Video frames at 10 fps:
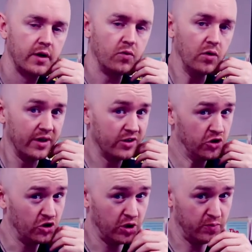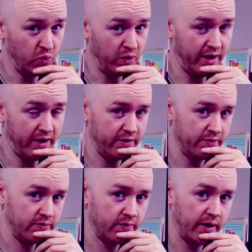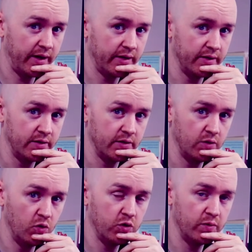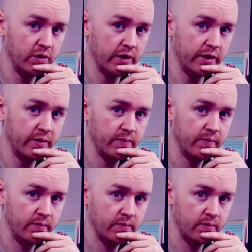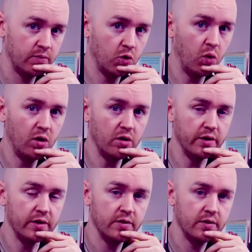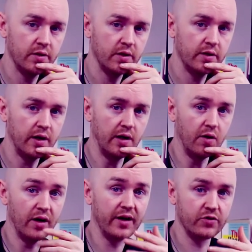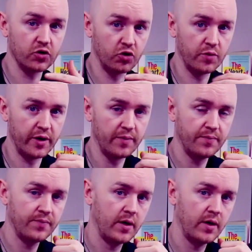relationships we have, and ultimately the quality that our lives are going to be.